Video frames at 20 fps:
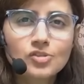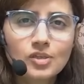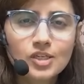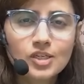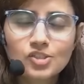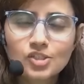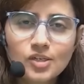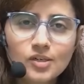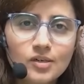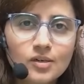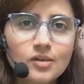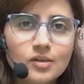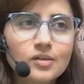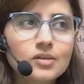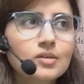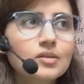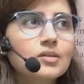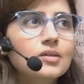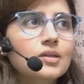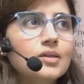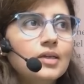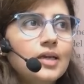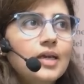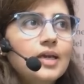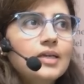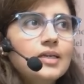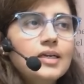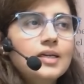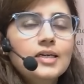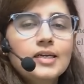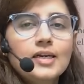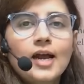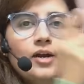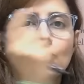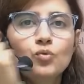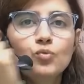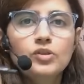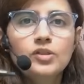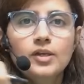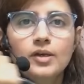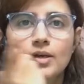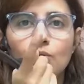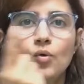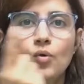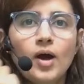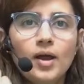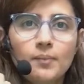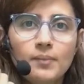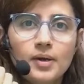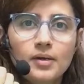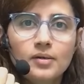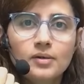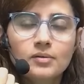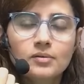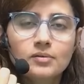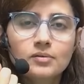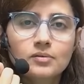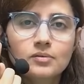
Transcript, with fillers: agent, it interacts with the environment,